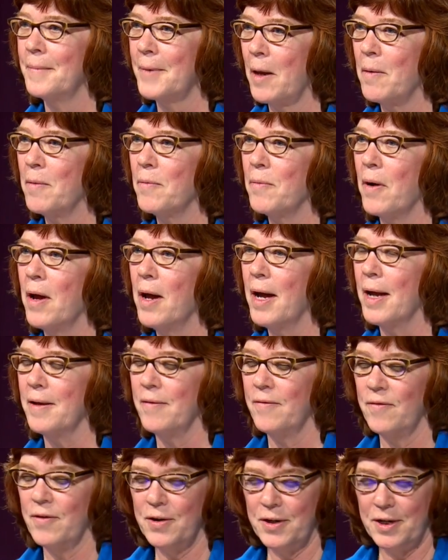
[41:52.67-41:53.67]
All right,
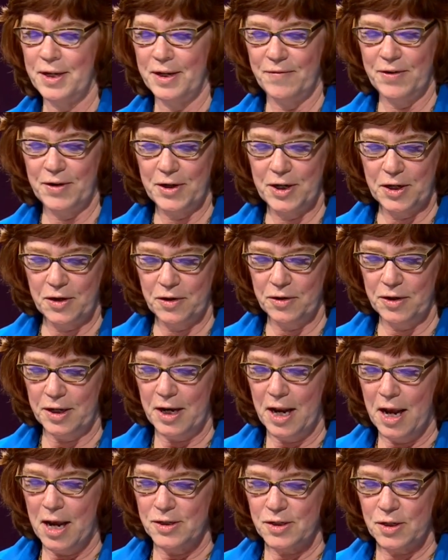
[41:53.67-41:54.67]
very, very good.
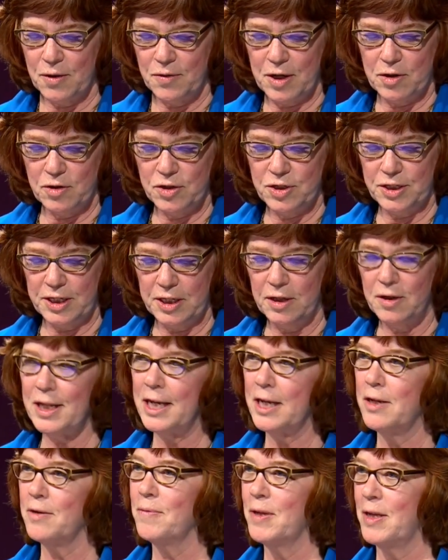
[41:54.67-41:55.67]
So they're still
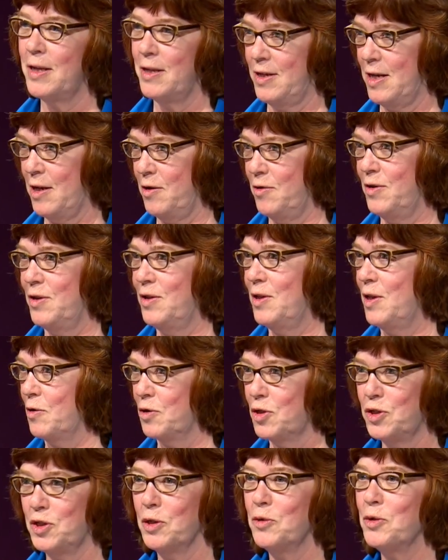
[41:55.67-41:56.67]
they're
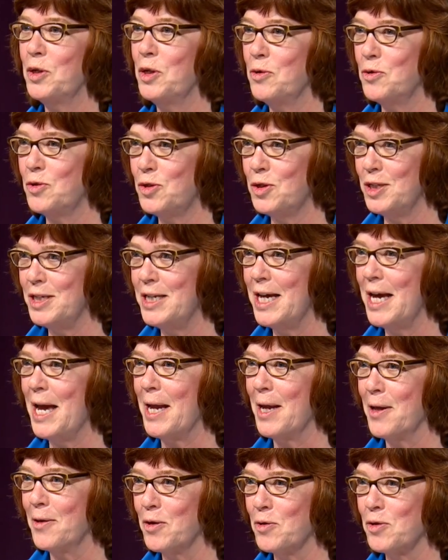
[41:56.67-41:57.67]
still used
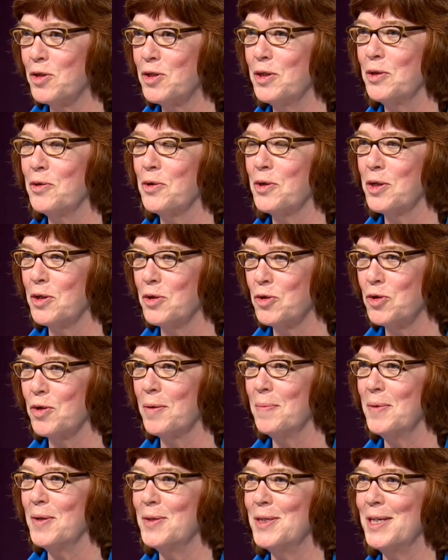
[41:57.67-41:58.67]
today, and they're still
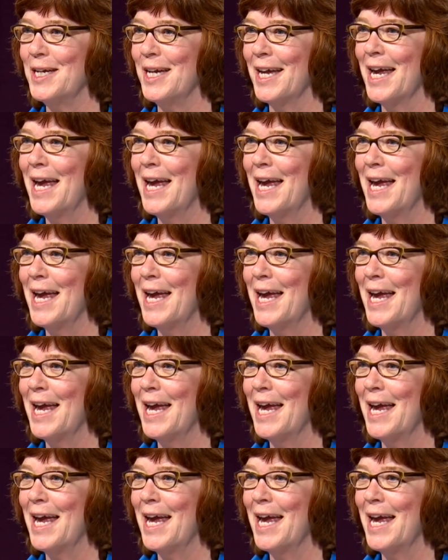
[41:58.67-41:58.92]
contributing.